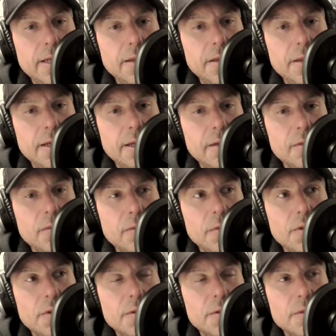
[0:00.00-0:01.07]
And then
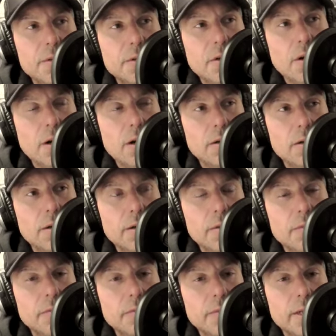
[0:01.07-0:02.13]
with a knock on
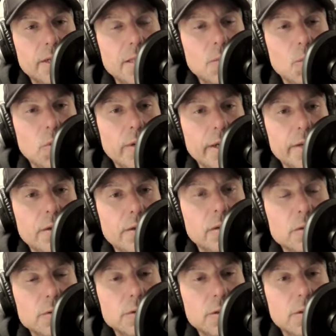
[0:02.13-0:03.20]
them and the point, they're
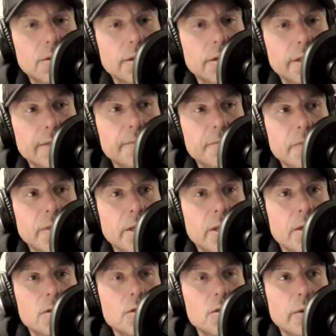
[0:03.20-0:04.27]
close to 30.
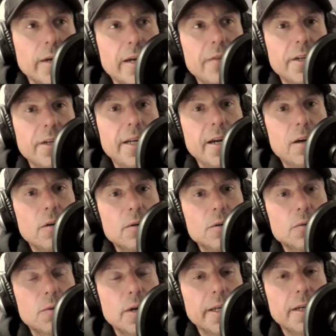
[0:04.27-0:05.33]
So every arrow
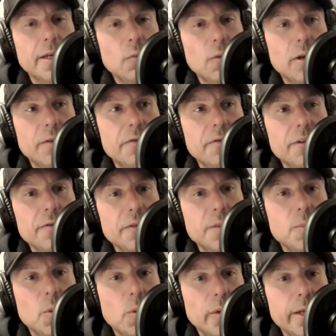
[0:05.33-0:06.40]
is running a 150
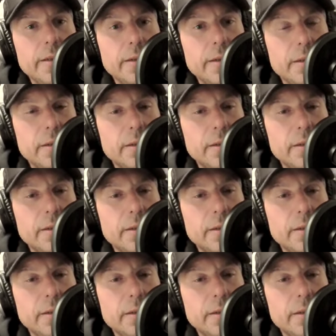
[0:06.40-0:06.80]
point.